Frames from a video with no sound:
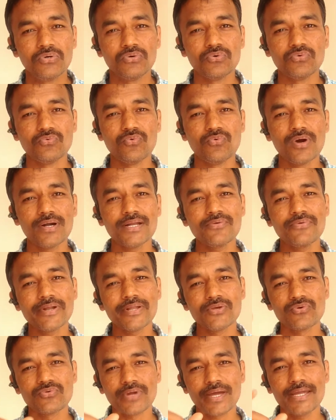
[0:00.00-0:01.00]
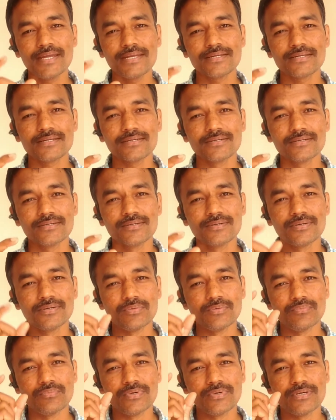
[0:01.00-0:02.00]
Whatever you
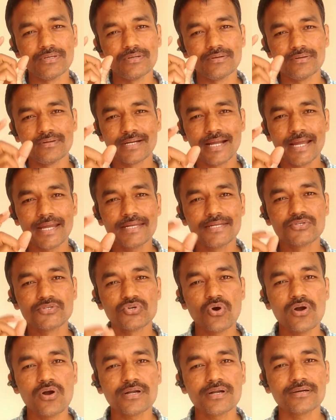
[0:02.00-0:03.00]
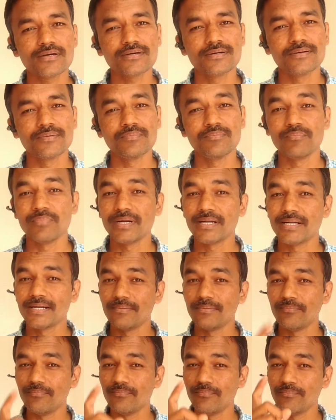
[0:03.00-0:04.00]
write short but
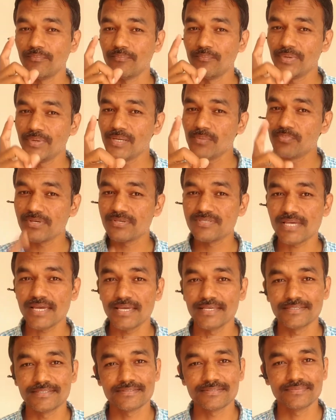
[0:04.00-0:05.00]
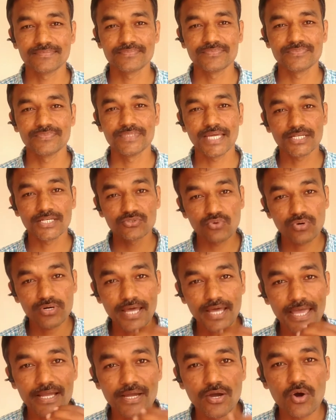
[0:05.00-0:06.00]
be precise. That's what
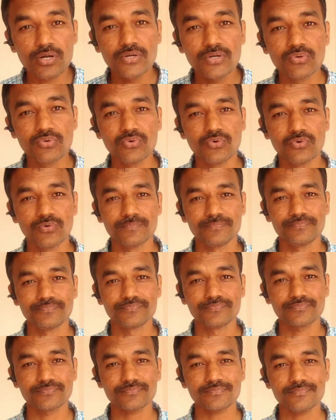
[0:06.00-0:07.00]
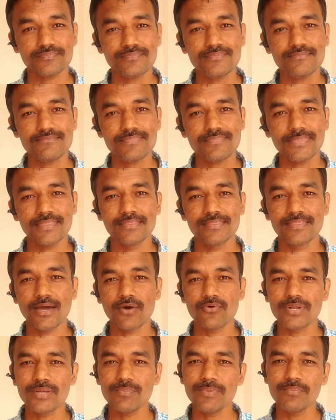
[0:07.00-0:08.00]
I got to know. Now
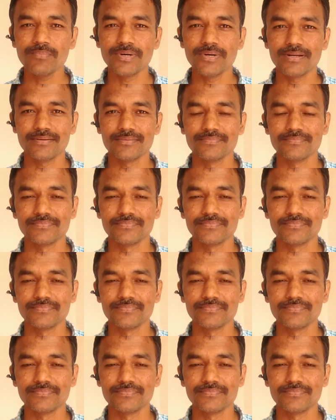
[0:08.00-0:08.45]
remember,